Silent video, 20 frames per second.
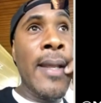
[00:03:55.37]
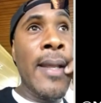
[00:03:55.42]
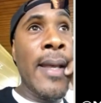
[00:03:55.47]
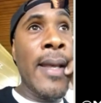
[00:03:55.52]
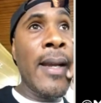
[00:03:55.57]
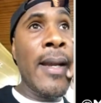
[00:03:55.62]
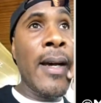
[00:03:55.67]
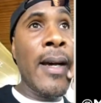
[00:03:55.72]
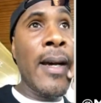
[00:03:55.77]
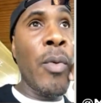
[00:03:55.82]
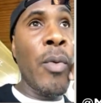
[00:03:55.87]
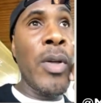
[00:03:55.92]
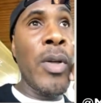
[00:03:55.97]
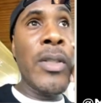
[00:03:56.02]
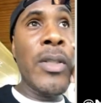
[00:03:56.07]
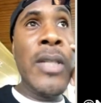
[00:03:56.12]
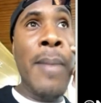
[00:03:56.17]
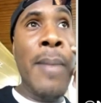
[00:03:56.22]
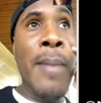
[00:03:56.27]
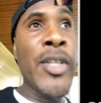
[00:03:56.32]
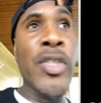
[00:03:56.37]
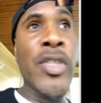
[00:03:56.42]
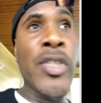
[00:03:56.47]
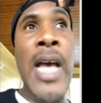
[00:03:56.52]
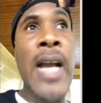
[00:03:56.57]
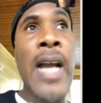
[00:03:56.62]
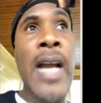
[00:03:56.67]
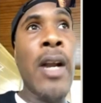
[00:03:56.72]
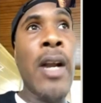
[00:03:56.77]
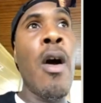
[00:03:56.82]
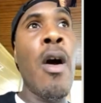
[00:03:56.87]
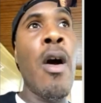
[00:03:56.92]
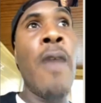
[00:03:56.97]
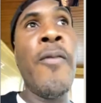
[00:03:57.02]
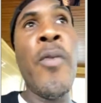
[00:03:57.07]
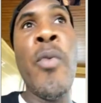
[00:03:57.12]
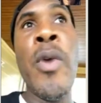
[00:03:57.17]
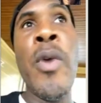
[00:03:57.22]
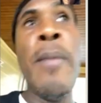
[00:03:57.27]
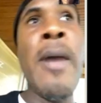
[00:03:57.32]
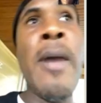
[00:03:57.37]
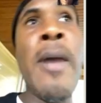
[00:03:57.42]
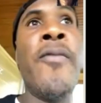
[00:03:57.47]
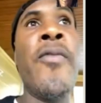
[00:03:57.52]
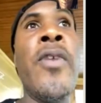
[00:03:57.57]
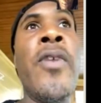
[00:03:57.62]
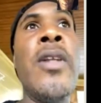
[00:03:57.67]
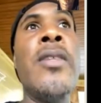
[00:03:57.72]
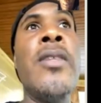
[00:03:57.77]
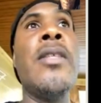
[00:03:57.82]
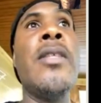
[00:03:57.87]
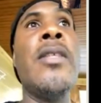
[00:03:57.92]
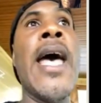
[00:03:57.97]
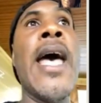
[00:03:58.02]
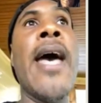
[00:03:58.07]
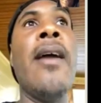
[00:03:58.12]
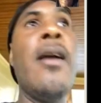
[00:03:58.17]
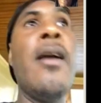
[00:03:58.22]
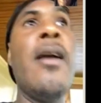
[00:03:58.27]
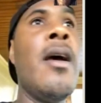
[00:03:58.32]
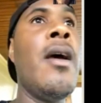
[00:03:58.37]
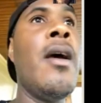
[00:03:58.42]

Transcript: then one time I just got a call from one of my friends that